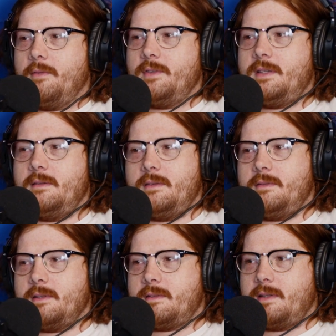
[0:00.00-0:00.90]
If he sees you
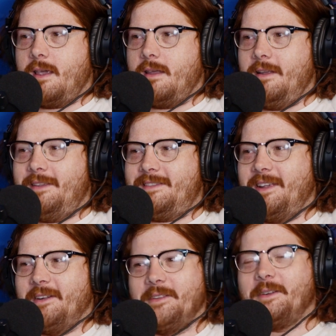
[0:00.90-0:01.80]
just singing
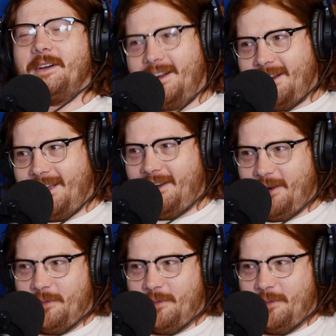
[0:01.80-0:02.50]
your little heart out at a